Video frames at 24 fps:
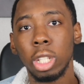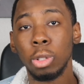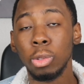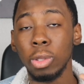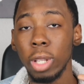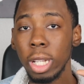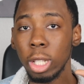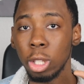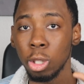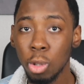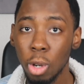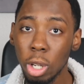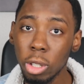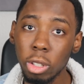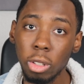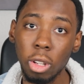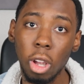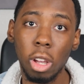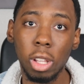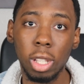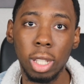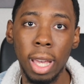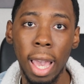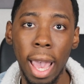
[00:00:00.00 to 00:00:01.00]
You need
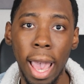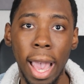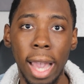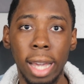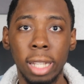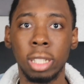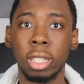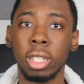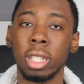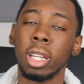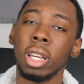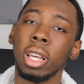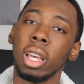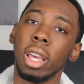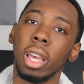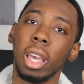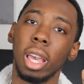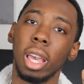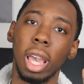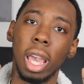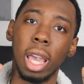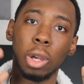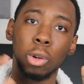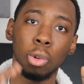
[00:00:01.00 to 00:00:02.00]
$200 cash,
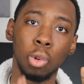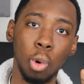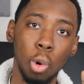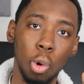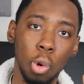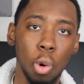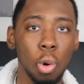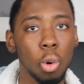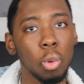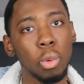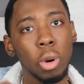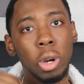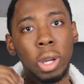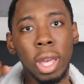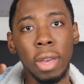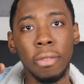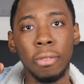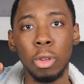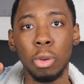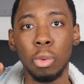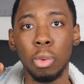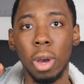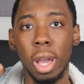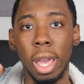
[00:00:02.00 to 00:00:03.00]
and Google will
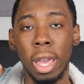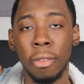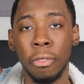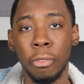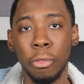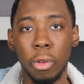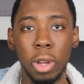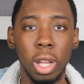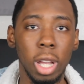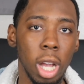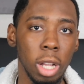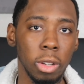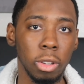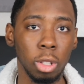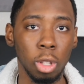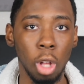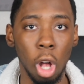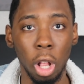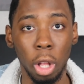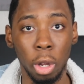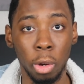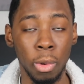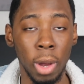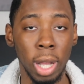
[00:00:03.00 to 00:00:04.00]
give you a free
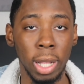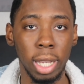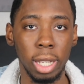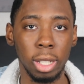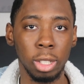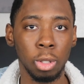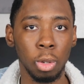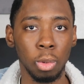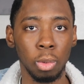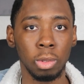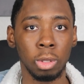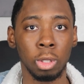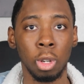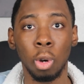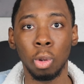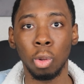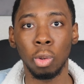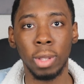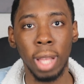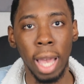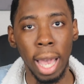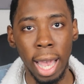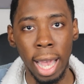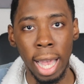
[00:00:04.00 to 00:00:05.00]
$100 credit. So in
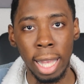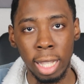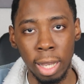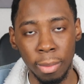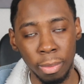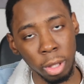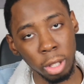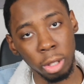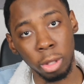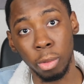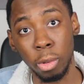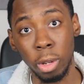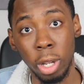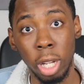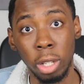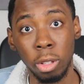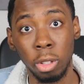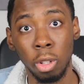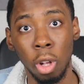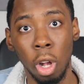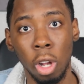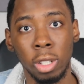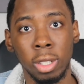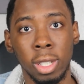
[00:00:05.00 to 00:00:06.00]
total, that adds up to
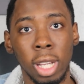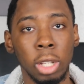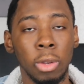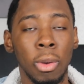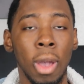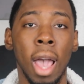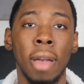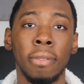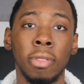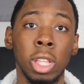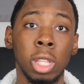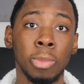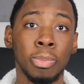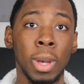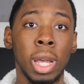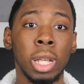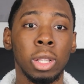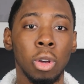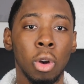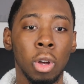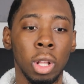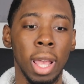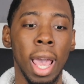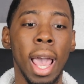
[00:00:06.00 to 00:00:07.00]
$300 that you have to
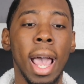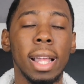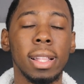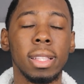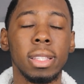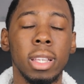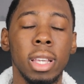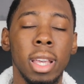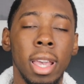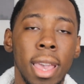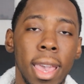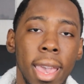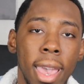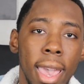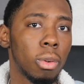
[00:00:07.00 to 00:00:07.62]
spend on ads.